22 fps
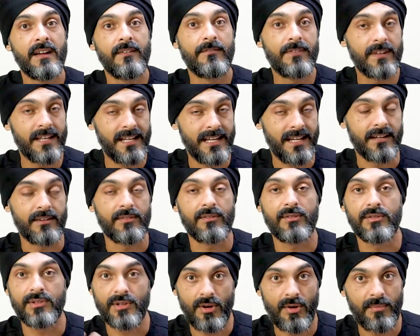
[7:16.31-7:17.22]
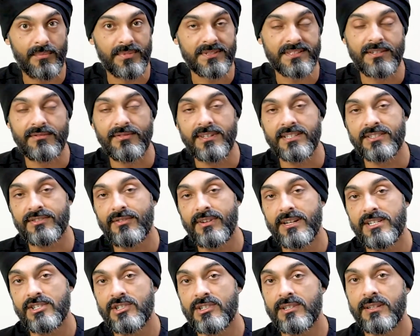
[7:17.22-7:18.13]
veneer or the composite
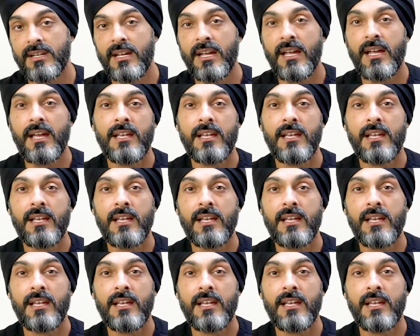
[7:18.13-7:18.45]
restoration.